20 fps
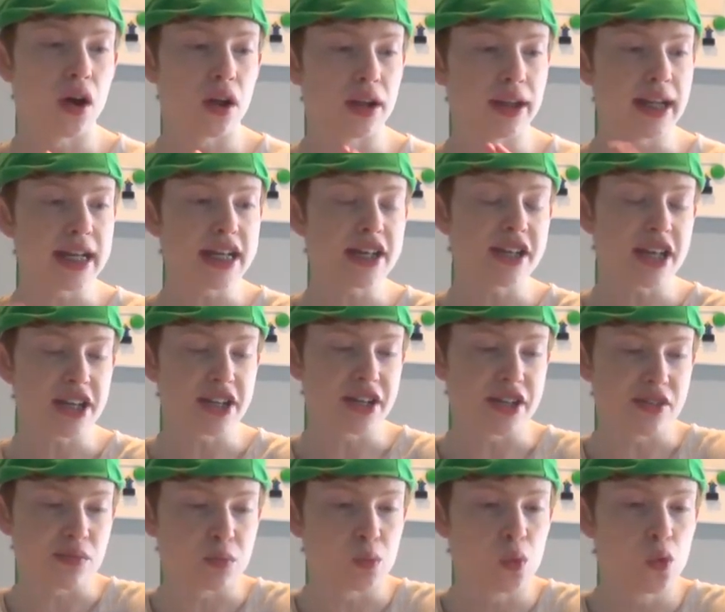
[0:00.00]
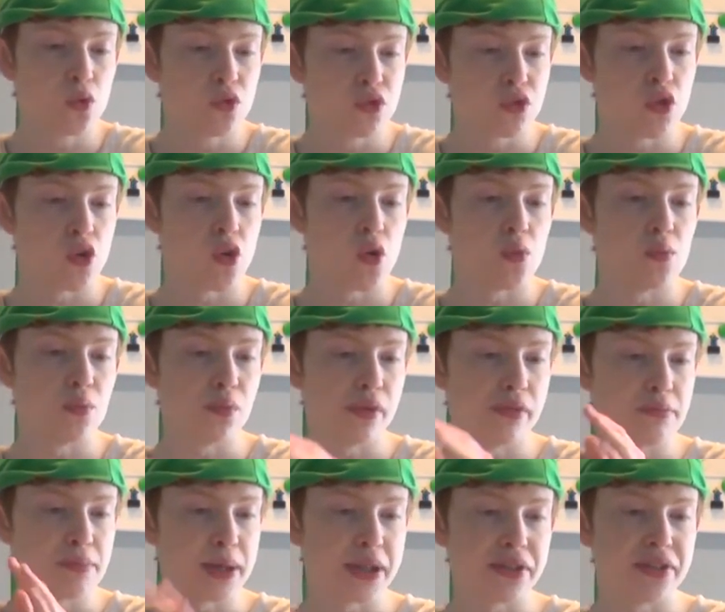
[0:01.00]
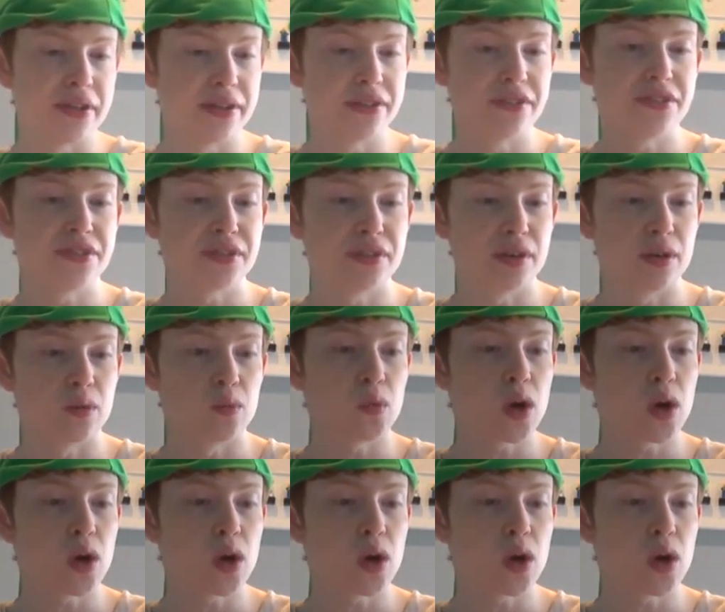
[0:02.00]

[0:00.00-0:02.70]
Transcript: Link in his wolf form with Midna